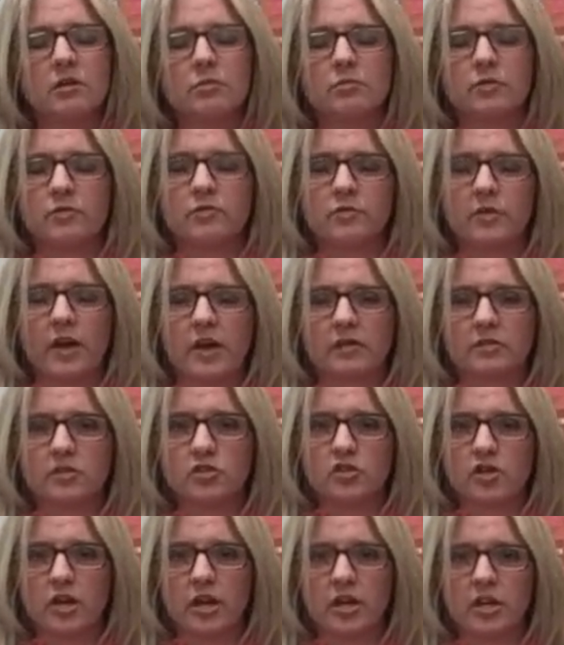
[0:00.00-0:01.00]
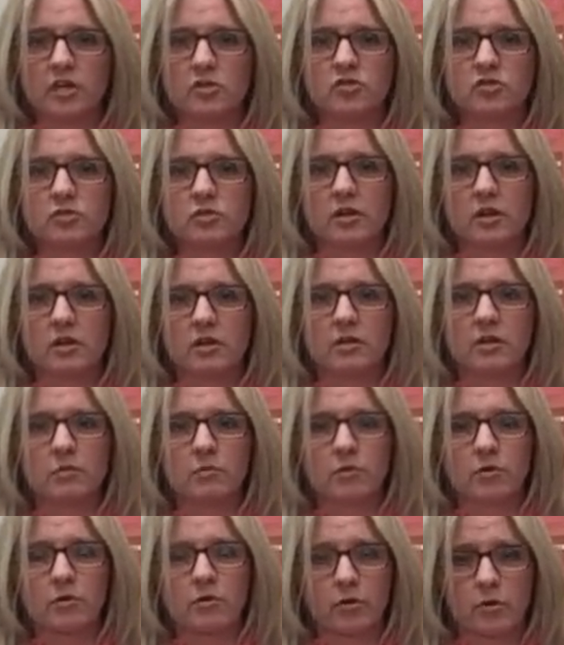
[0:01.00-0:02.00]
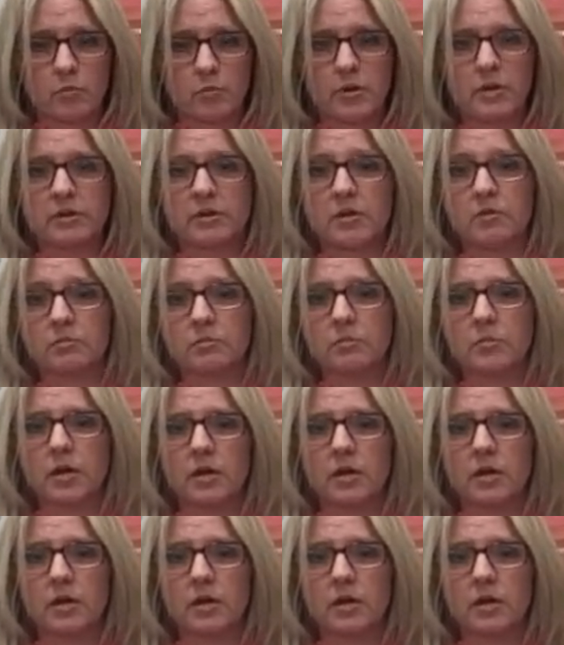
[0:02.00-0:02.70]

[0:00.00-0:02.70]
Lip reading: reflect the change that we're grouping them